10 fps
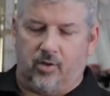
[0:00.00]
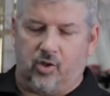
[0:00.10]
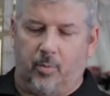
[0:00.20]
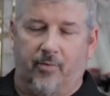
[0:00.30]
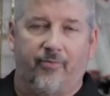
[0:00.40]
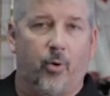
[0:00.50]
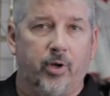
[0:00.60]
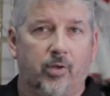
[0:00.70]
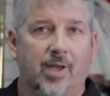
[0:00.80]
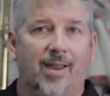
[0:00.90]
So
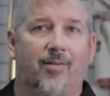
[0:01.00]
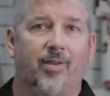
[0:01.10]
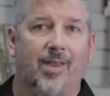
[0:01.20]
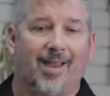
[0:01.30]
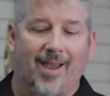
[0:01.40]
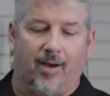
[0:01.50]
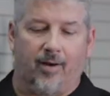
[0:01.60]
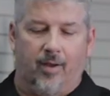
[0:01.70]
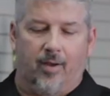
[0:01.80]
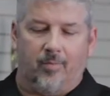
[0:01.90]
before you take everything
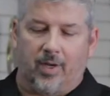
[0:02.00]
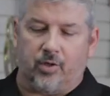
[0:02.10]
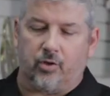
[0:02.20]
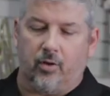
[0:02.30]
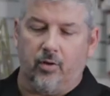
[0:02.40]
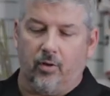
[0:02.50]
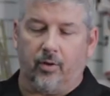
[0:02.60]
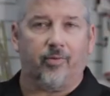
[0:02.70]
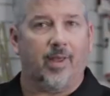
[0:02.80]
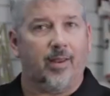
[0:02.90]
out, make sure you
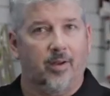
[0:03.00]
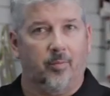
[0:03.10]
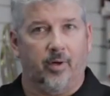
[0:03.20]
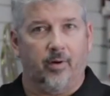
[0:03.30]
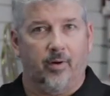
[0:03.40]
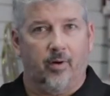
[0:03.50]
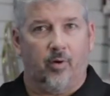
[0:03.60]
look for that number,